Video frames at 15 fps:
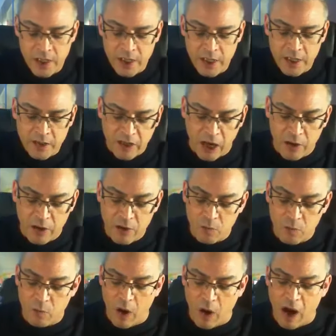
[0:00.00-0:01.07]
So
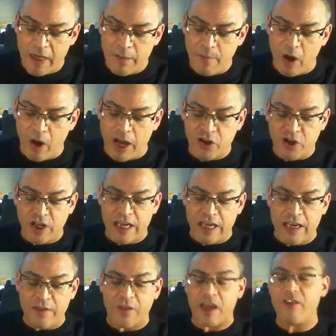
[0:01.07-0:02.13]
while they might
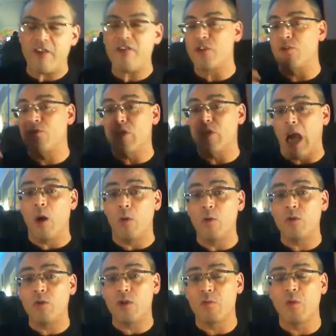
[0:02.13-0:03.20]
achieve their initial
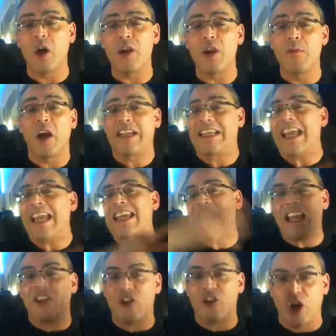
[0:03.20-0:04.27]
goals, while you might get
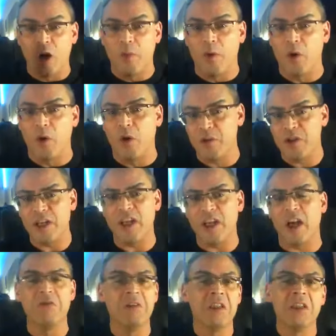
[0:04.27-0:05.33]
that job or, you
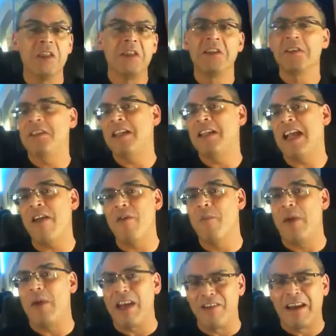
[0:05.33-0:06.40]
know, have a
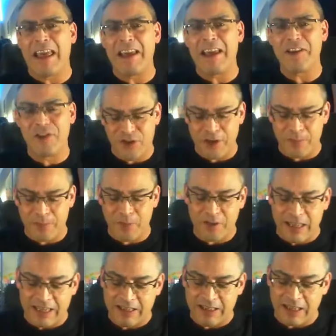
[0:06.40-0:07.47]
better relationship or
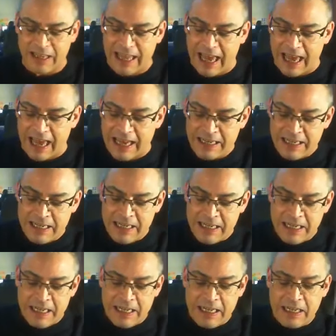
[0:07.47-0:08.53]
things like that,
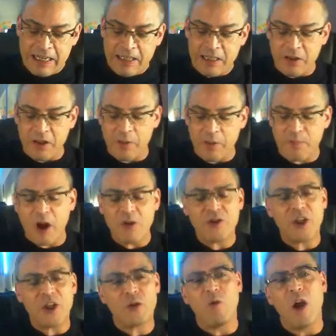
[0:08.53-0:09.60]
the
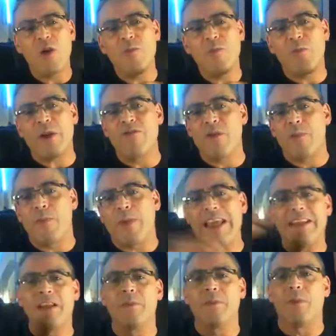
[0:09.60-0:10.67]
process won't be
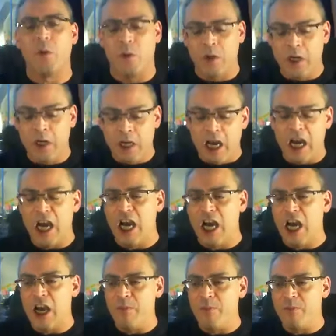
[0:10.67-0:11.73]
repeatable
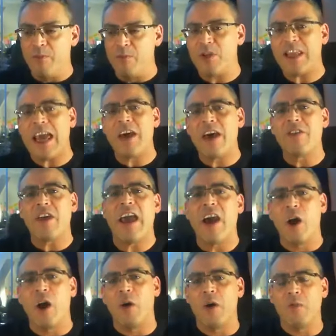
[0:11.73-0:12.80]
without the
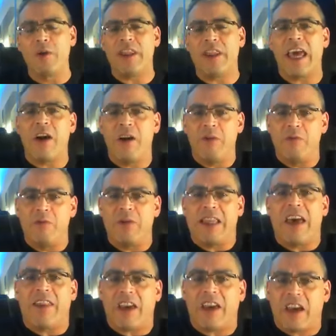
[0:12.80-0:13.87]
help, without
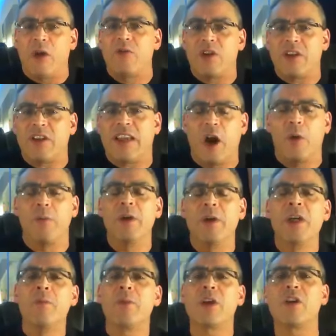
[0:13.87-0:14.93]
the coach's help.
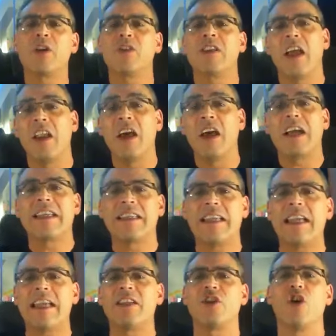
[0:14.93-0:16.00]
Because it, like I said,